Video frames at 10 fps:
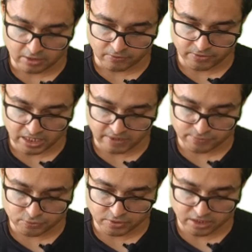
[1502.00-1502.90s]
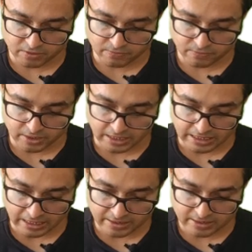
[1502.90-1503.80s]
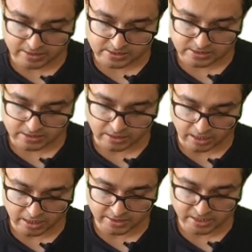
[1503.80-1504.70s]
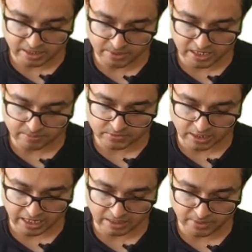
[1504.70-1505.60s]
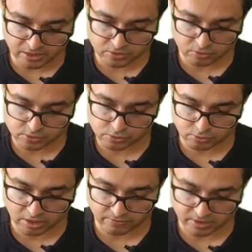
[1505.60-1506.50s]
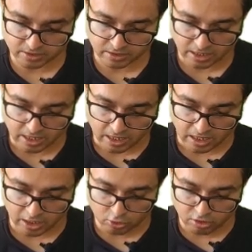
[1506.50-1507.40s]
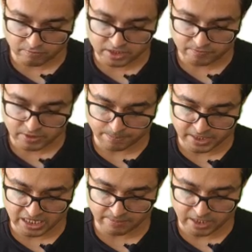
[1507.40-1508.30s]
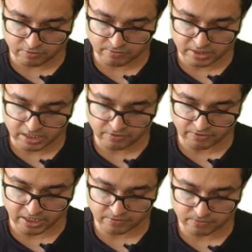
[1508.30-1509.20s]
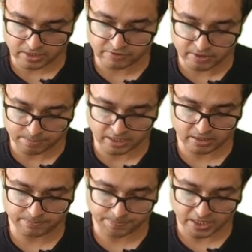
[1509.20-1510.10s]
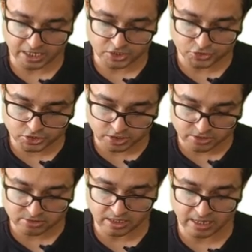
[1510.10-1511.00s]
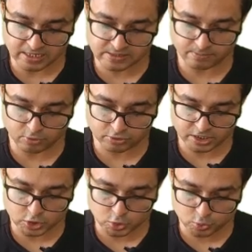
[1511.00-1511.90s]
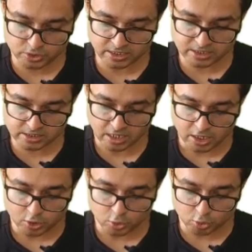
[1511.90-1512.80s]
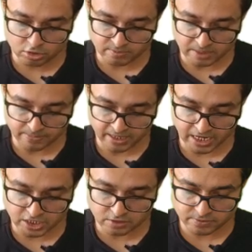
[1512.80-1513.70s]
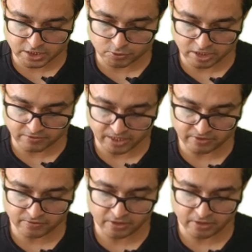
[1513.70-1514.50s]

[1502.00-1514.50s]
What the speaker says: We have to give in adults 100 milligram thiamine is also given along with 50 ml of D5, D50. In children less more than 2 years, 2 ml per kg of D25,